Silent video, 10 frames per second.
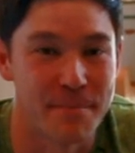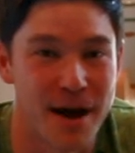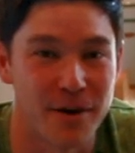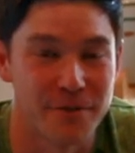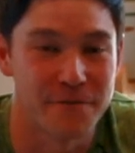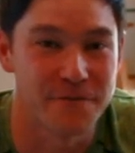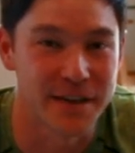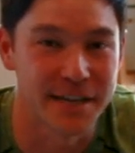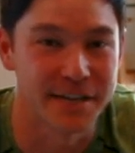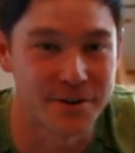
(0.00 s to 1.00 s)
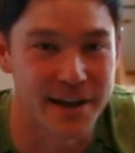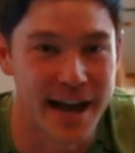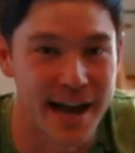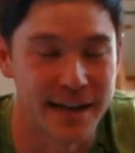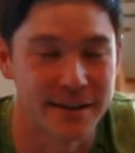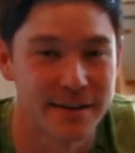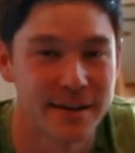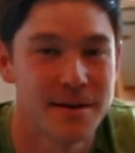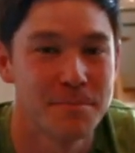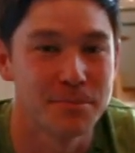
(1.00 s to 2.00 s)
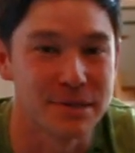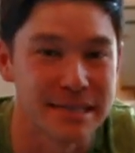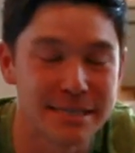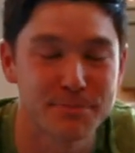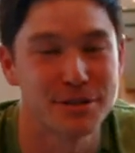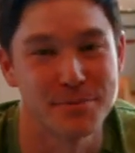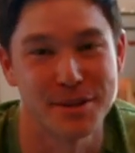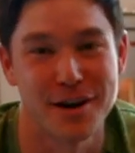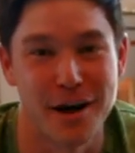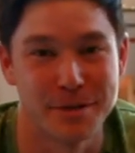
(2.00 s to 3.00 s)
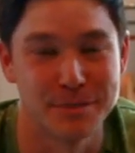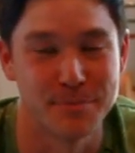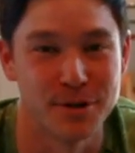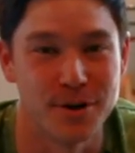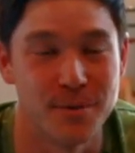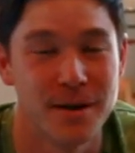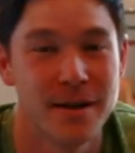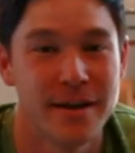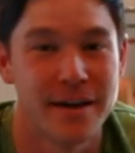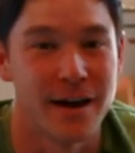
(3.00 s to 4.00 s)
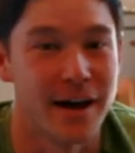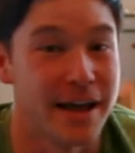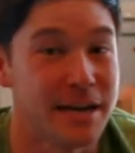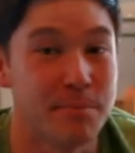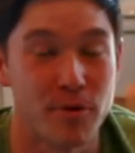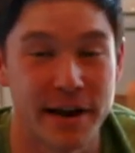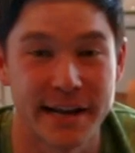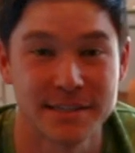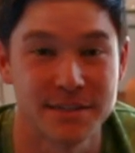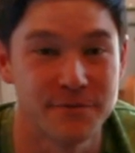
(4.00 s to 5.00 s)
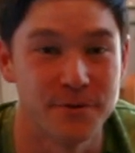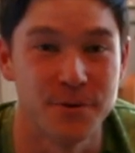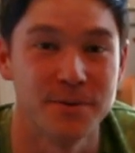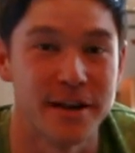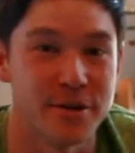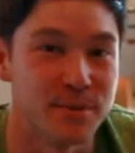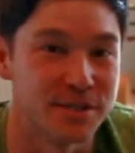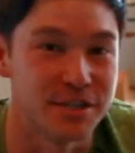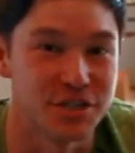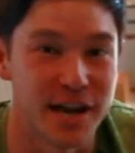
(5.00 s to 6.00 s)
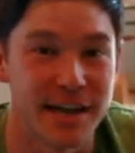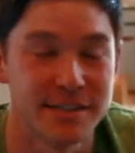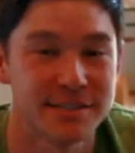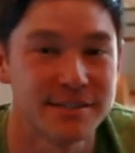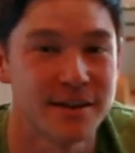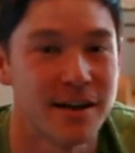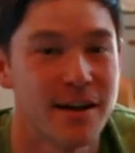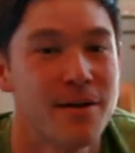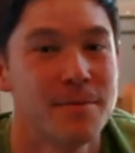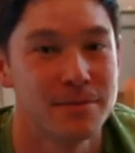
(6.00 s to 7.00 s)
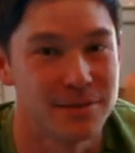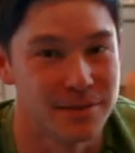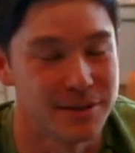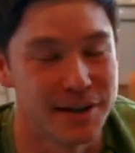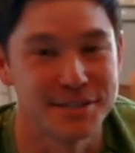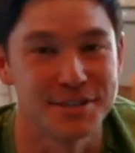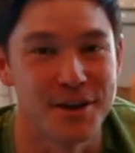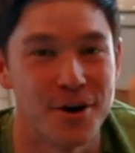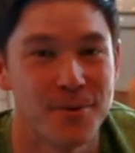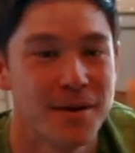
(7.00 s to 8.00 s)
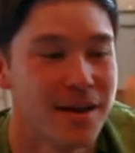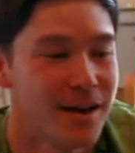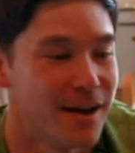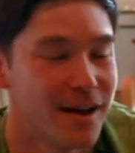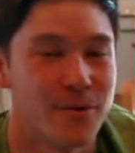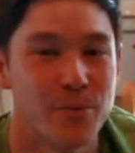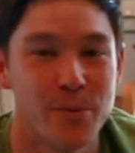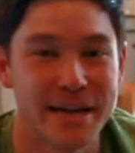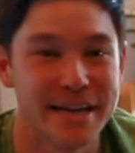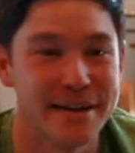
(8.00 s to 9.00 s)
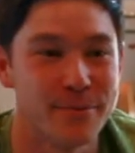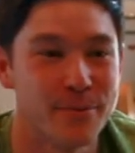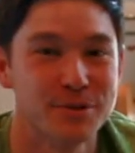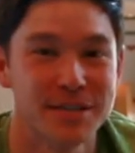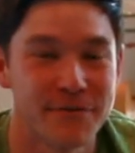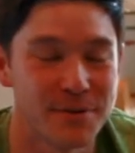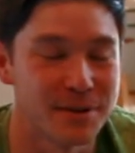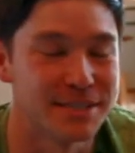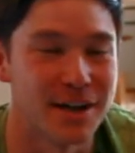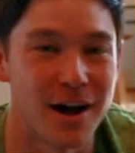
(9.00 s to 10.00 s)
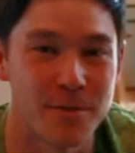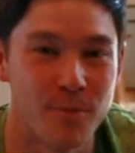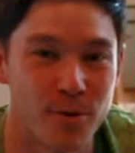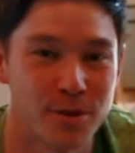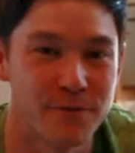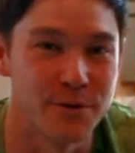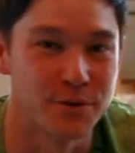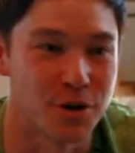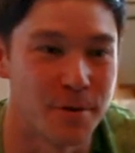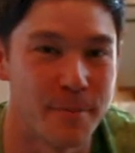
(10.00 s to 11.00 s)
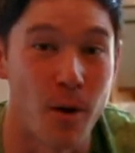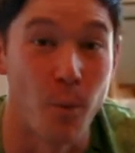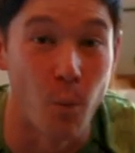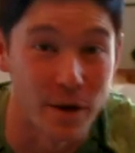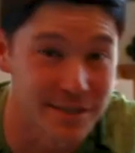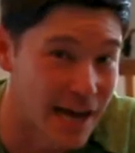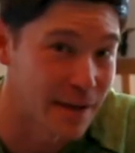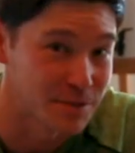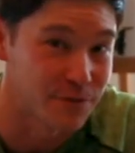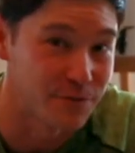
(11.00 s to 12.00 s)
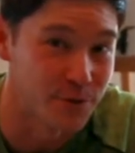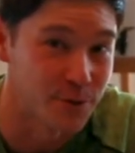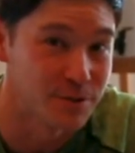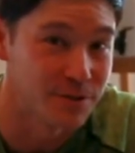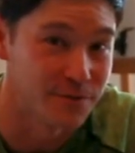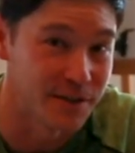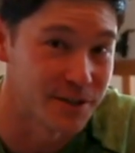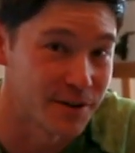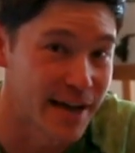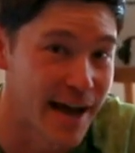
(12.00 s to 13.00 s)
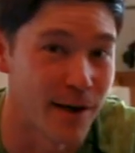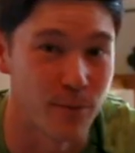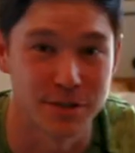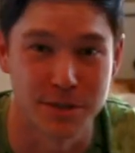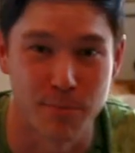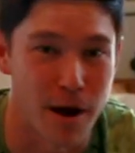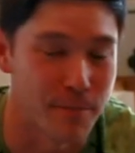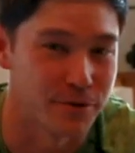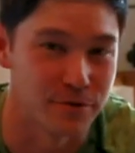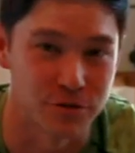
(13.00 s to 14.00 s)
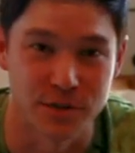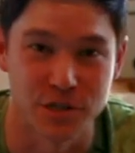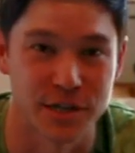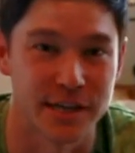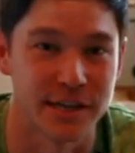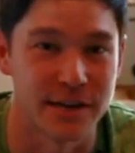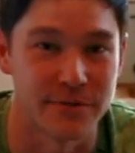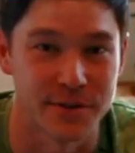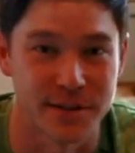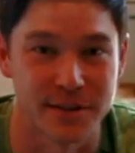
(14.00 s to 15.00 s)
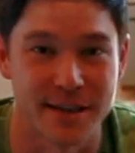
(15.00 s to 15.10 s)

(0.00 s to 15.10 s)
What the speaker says: about feeding your cat, please put them in the comments below. Any brands of food that you would suggest, let us know. We will definitely talk more in the future about what types of food to feed your cat, what's the proper nutrition and everything